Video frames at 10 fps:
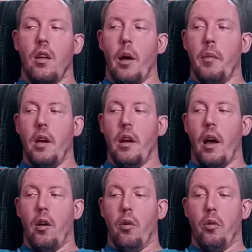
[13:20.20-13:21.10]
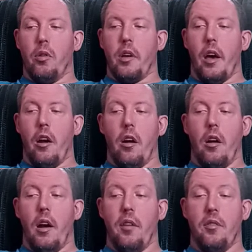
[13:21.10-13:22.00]
I mean, I don't look at her
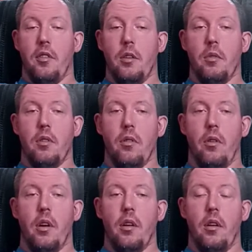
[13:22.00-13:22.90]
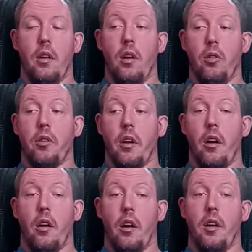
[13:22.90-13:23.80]
as a demon or nothing. I look at
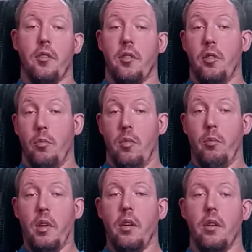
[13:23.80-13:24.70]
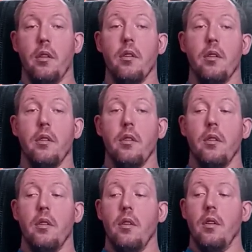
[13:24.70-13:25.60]
her as a human
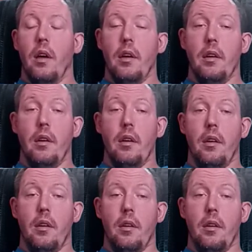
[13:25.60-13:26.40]
being.